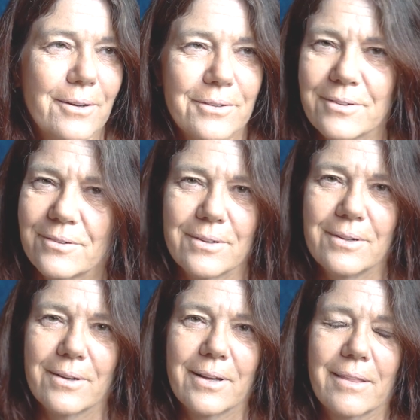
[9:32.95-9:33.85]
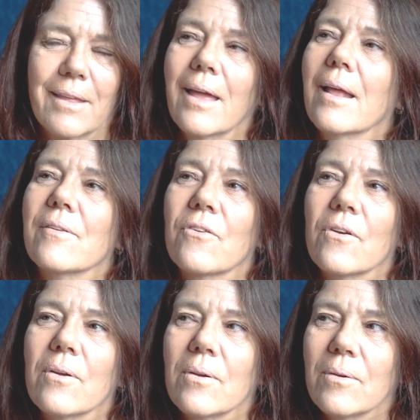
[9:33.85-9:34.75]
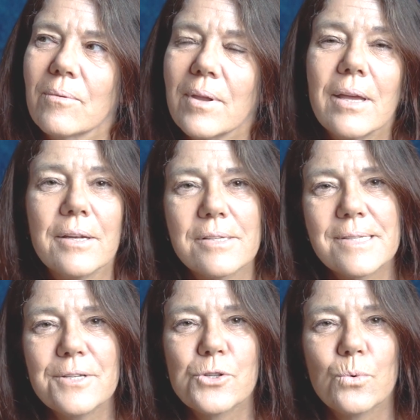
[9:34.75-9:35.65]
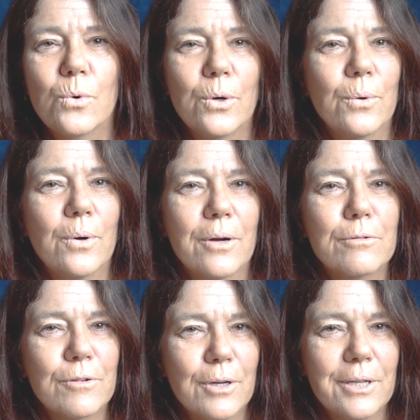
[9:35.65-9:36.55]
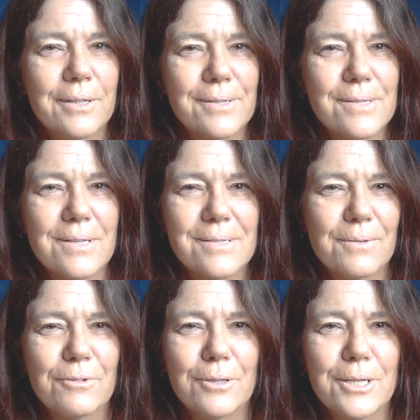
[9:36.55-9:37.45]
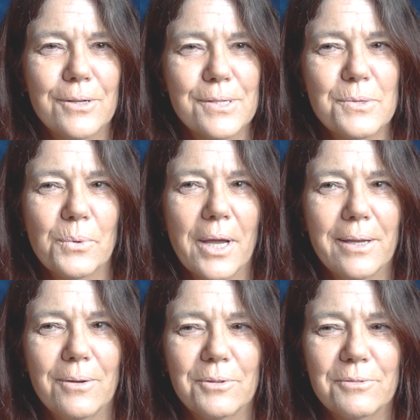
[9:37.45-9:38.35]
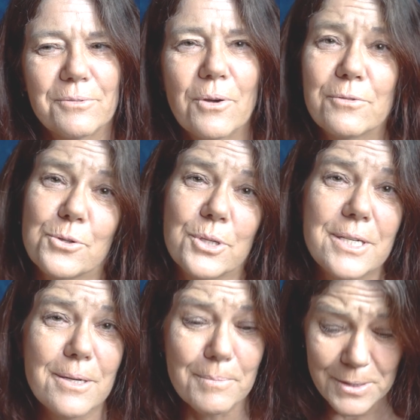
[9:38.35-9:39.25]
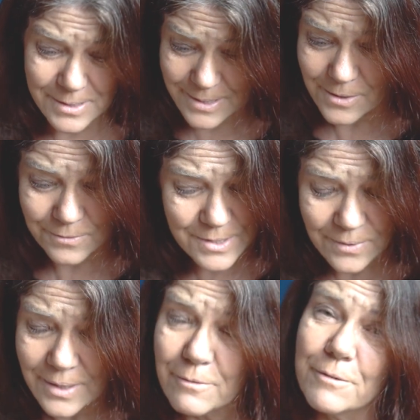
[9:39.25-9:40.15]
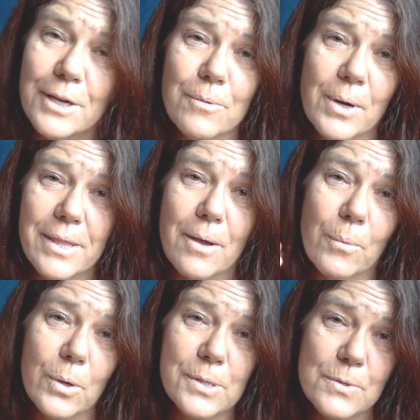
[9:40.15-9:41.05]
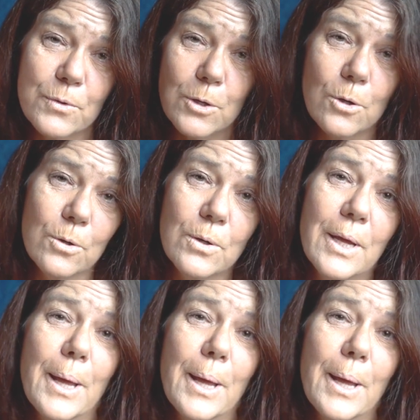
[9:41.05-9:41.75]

I don't like that. So yeah, an essential oil I find is a very nice way of treating myself. So yeah, find a way that works for you.